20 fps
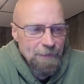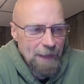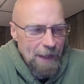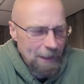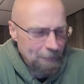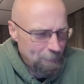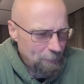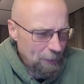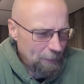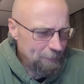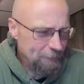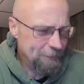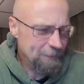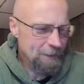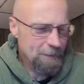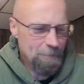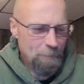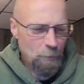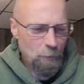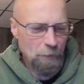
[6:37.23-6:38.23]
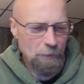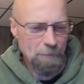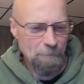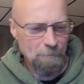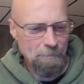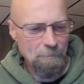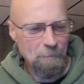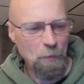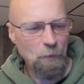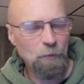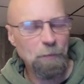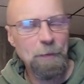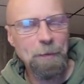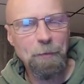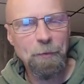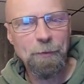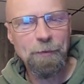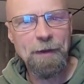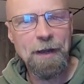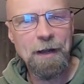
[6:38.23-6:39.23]
I probably did it more than most
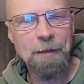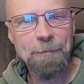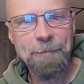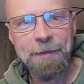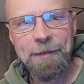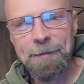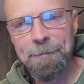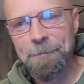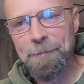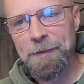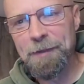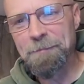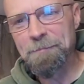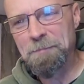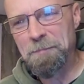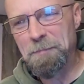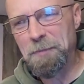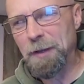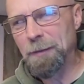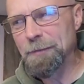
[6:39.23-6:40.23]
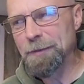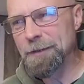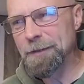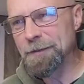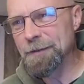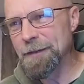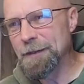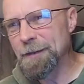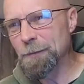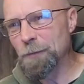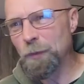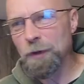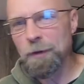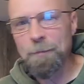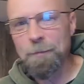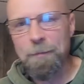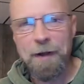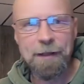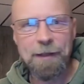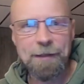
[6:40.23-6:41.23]
people around me, but probably in one
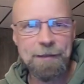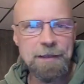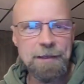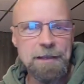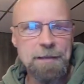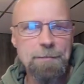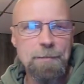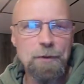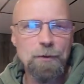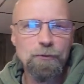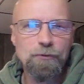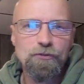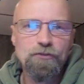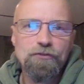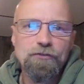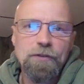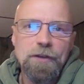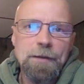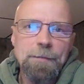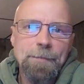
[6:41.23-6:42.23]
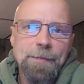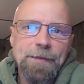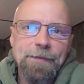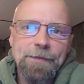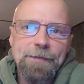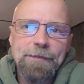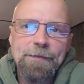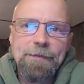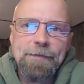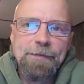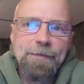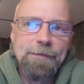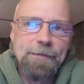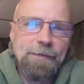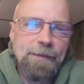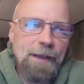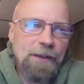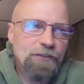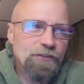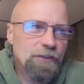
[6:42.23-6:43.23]
of my chemo treatment
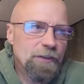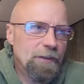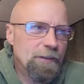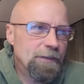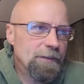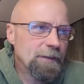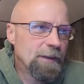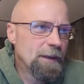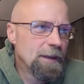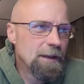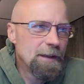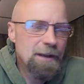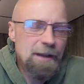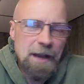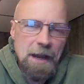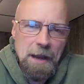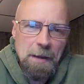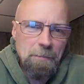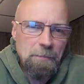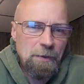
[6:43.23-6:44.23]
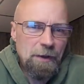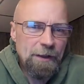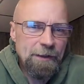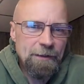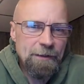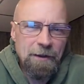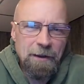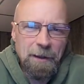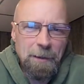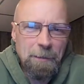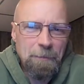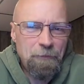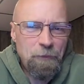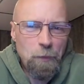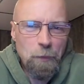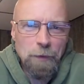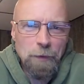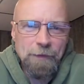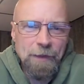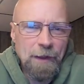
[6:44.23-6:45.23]
sessions, I probably got up
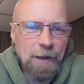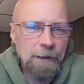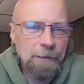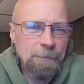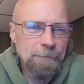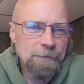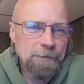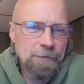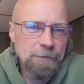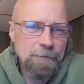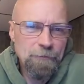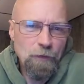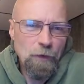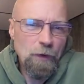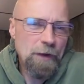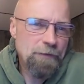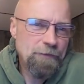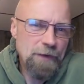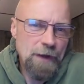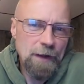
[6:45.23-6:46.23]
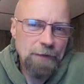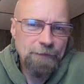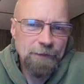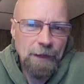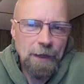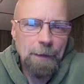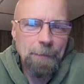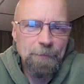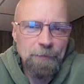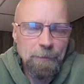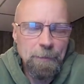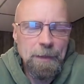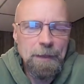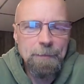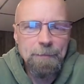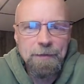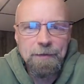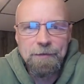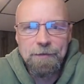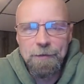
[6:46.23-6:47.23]
4 times, 5 times
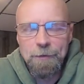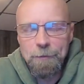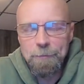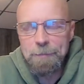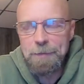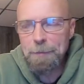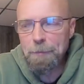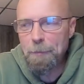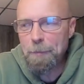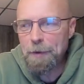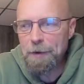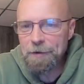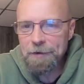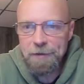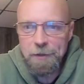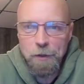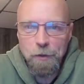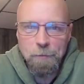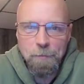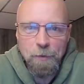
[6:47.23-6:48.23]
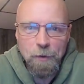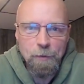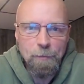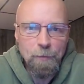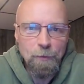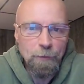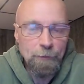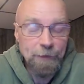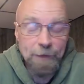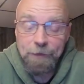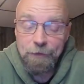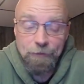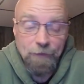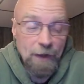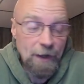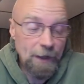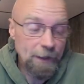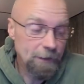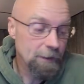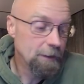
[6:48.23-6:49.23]
maybe. So be prepared to go mobile, and it's
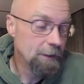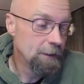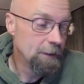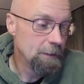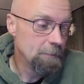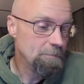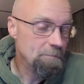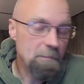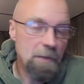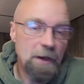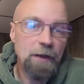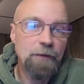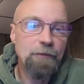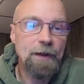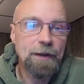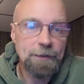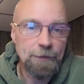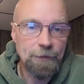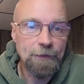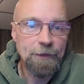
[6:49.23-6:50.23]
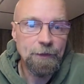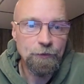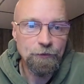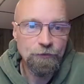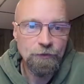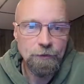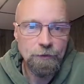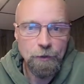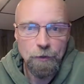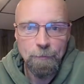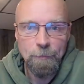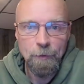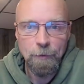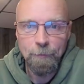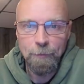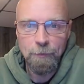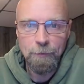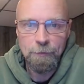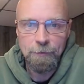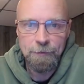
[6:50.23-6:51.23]
fine. Matter of fact, I think you should go
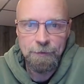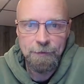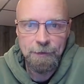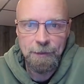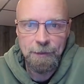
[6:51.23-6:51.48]
mobile.